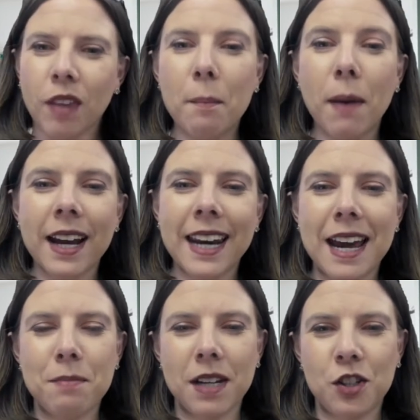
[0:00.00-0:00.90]
My
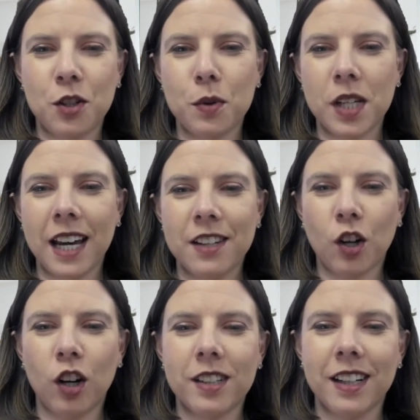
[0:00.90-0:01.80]
name is Susan Hayes
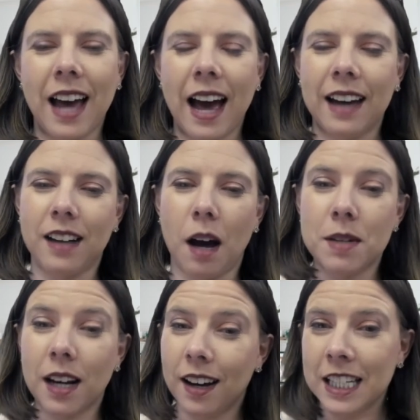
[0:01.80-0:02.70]
Cullerton and I'm
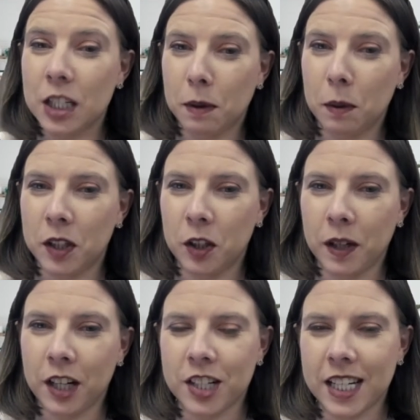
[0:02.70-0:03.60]
delighted to be with you
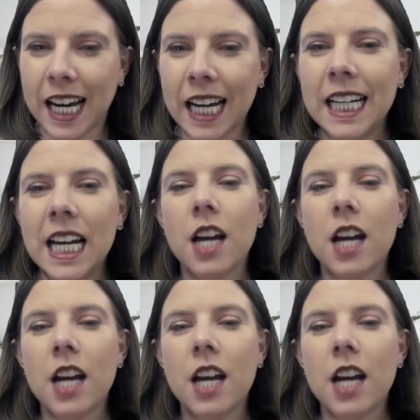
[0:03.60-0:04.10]
here today